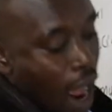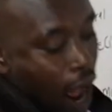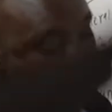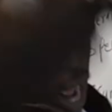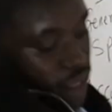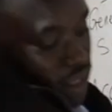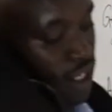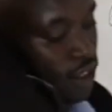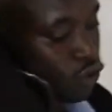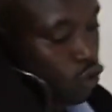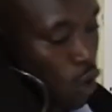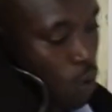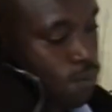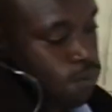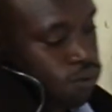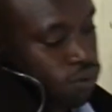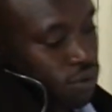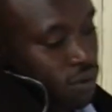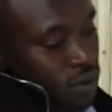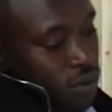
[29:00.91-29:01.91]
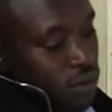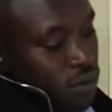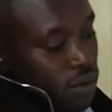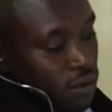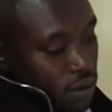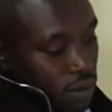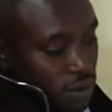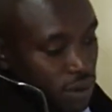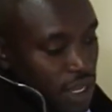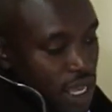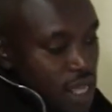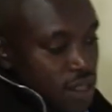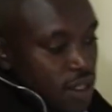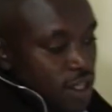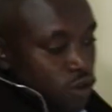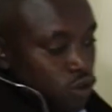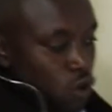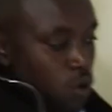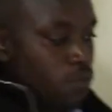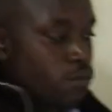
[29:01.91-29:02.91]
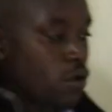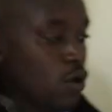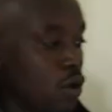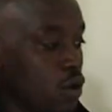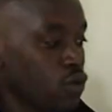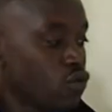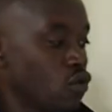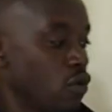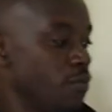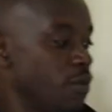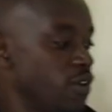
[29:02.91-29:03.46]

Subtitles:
at the top, near the top. So